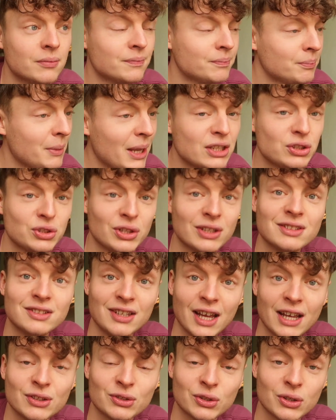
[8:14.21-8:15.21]
Make shit
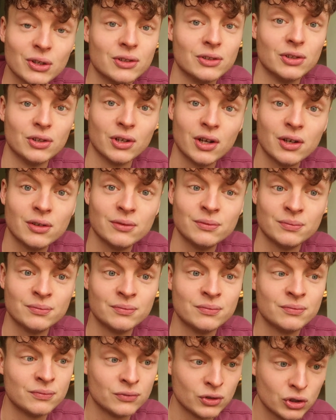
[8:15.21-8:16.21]
taste good, you know?
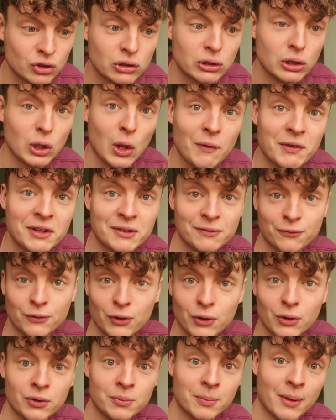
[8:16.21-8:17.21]
There's love in
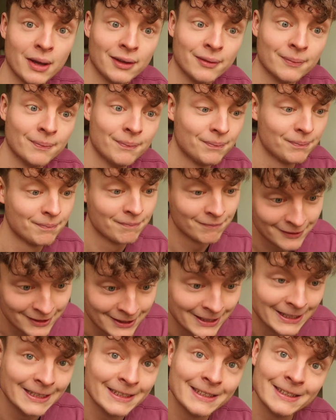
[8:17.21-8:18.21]
food, mate.
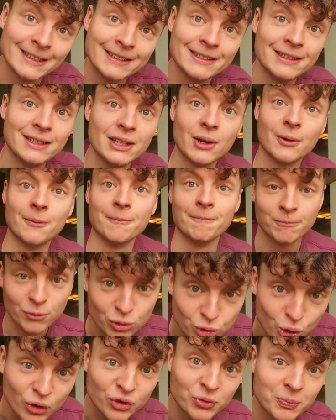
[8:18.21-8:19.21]
You know,
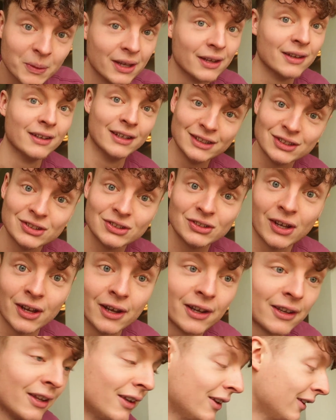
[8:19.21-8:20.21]
trust me, it's
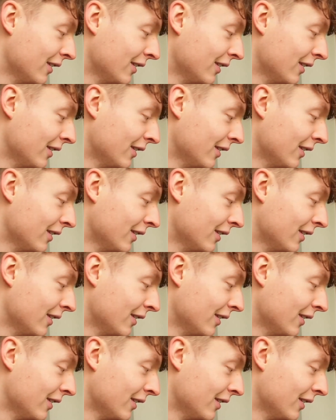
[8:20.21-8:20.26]
sick.